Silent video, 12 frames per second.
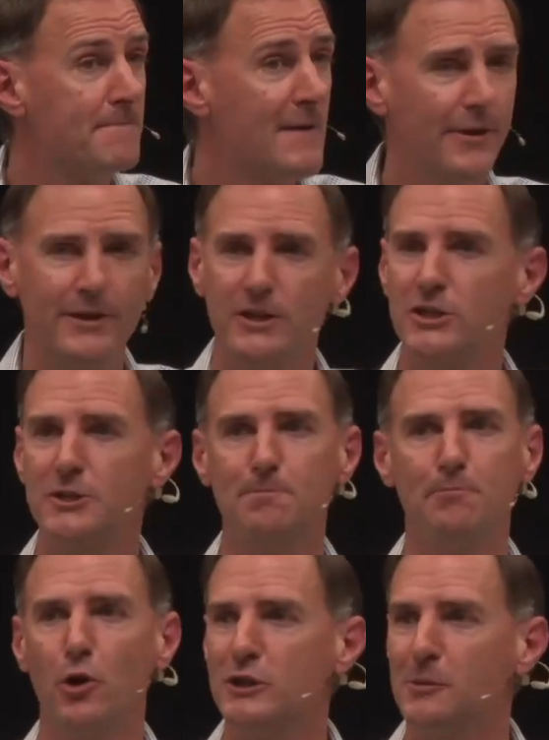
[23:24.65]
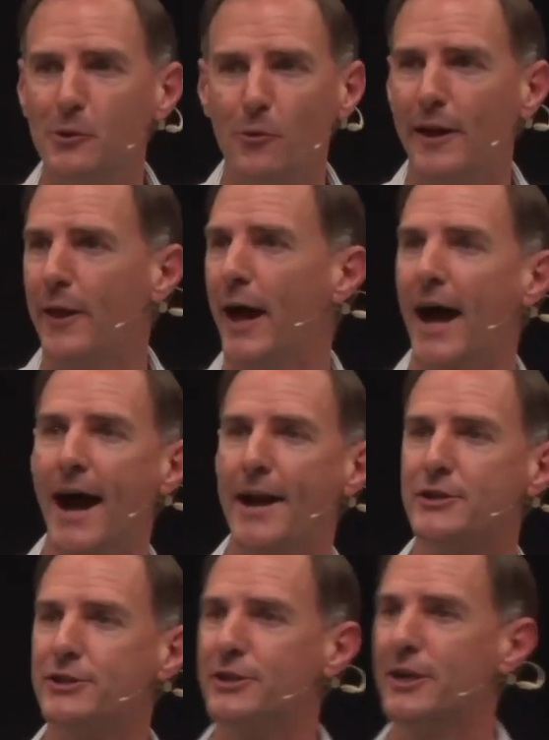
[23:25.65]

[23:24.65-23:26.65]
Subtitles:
I think this is possibly one of the hardest